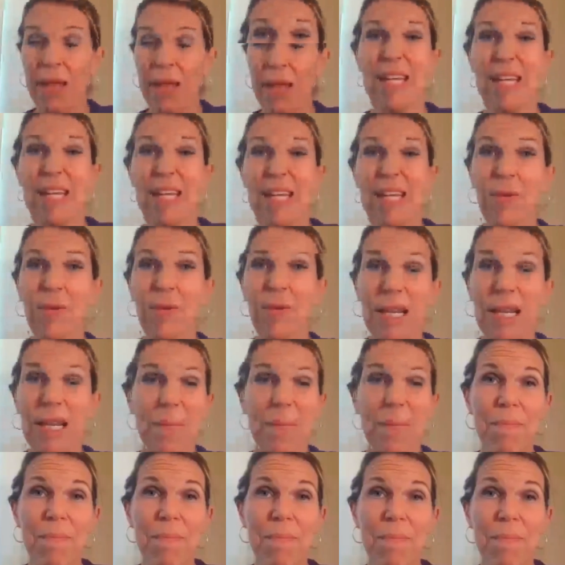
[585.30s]
tell you, in
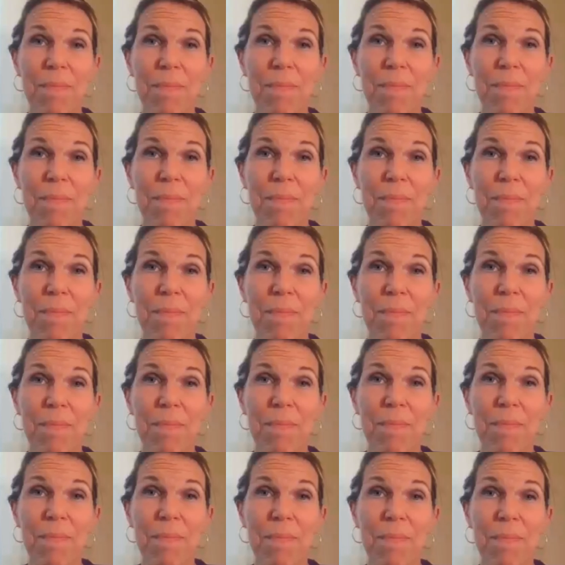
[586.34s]
a minute, it
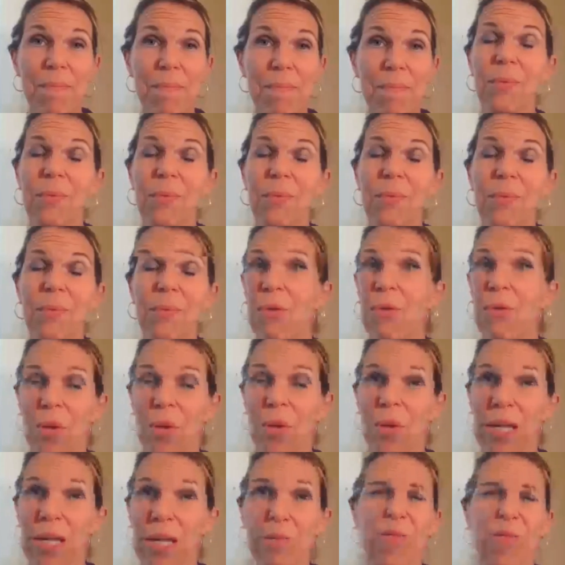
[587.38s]
will start
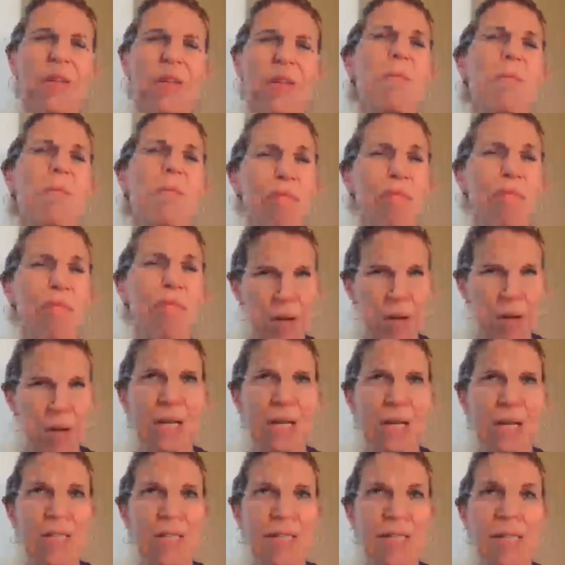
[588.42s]
working within about 30
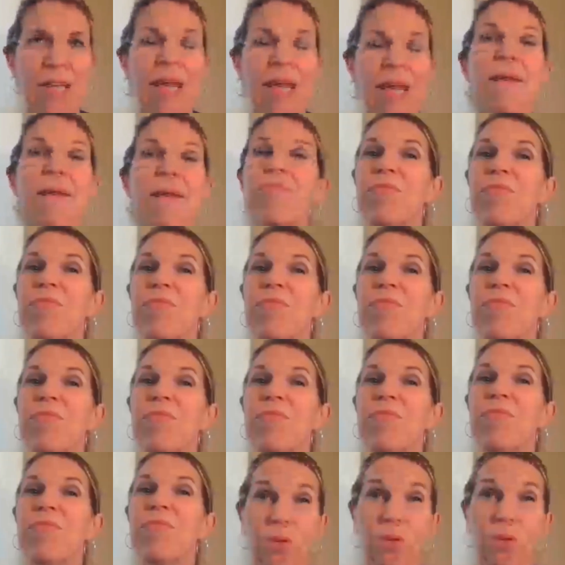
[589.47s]
minutes.
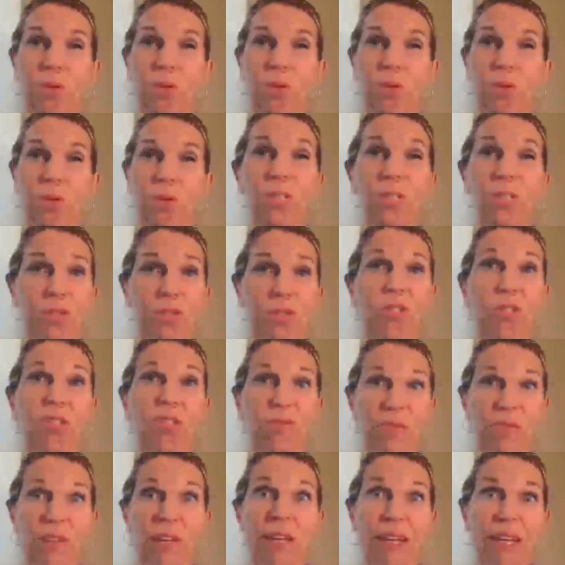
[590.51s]
you'll
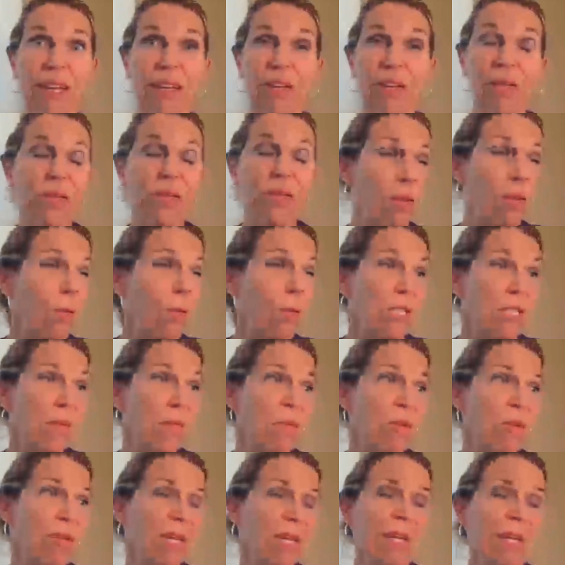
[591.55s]
just feel it. You'll feel
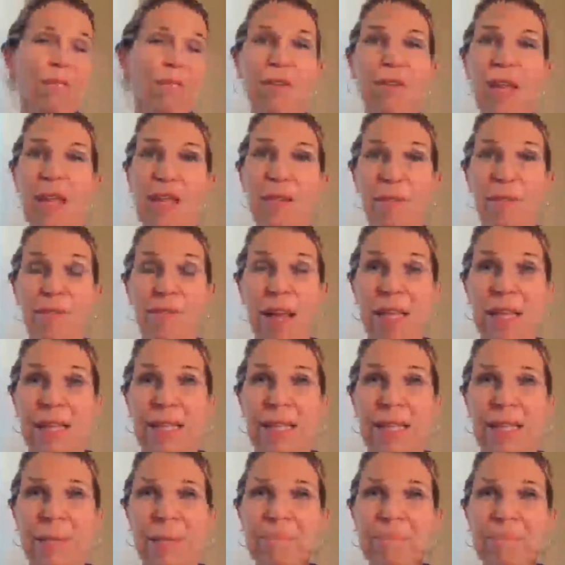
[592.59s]
some relief. And
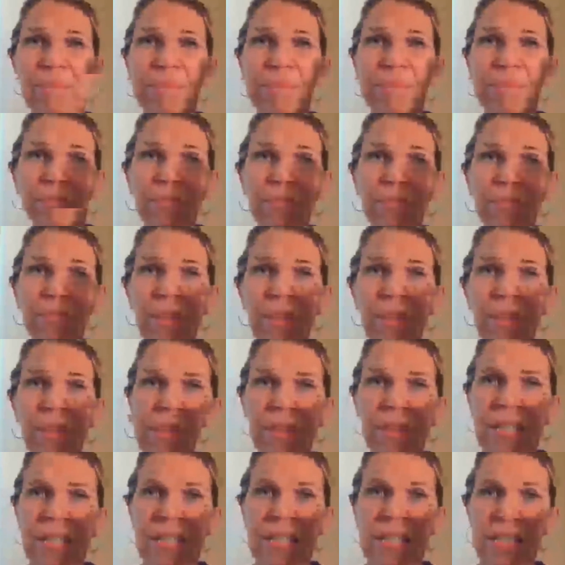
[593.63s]
finally,
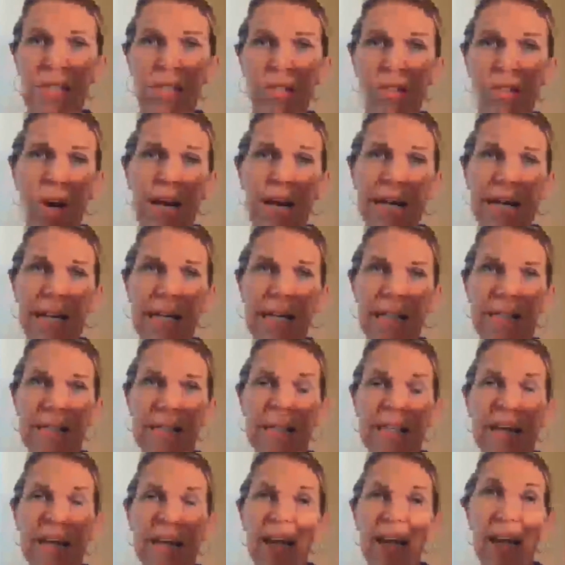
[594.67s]
the
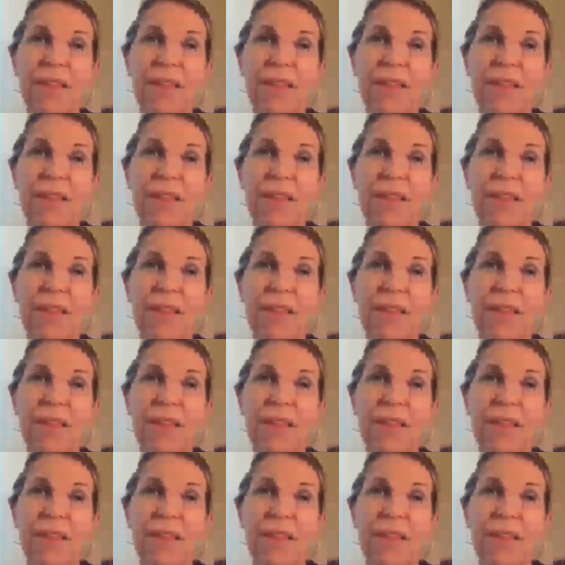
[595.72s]
Tri-Ease,